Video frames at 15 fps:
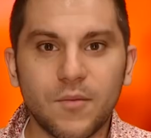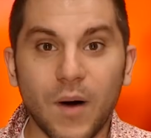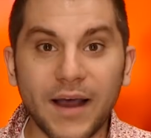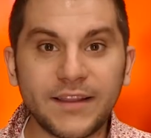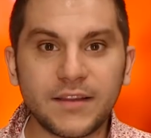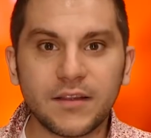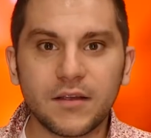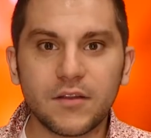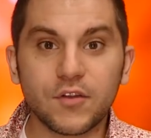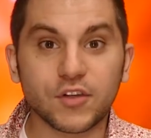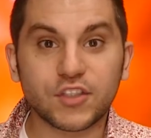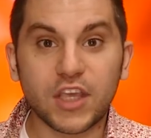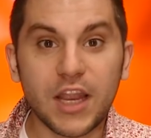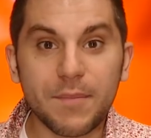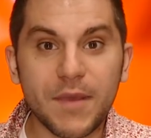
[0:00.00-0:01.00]
What?
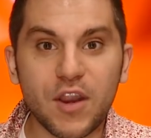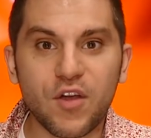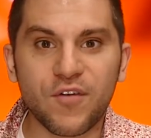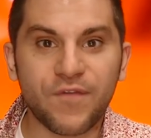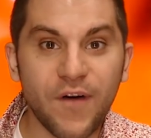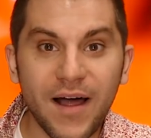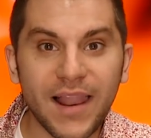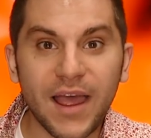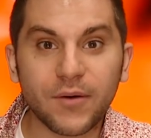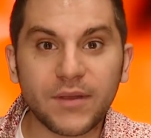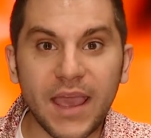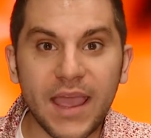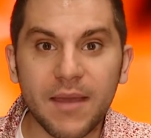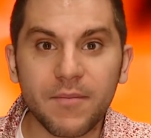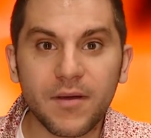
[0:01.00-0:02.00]
There's gonna be a new Fallout
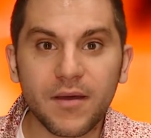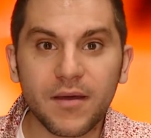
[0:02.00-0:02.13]
game?